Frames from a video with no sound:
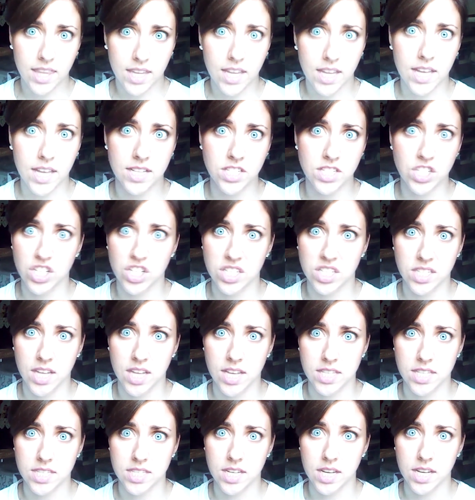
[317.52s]
it's just
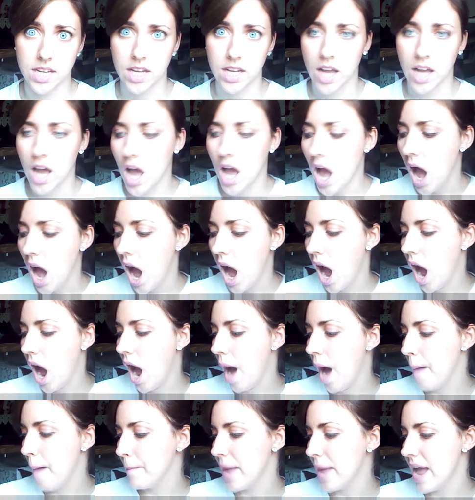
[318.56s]
kissing.
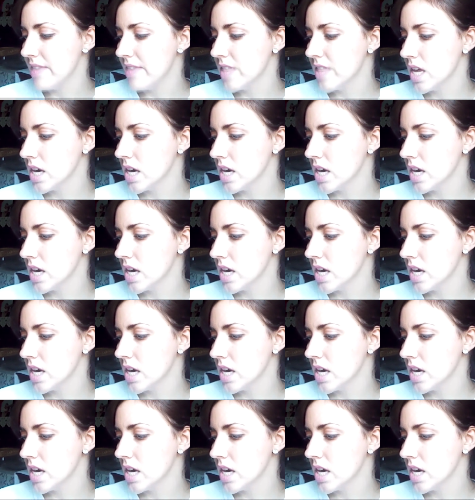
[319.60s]
And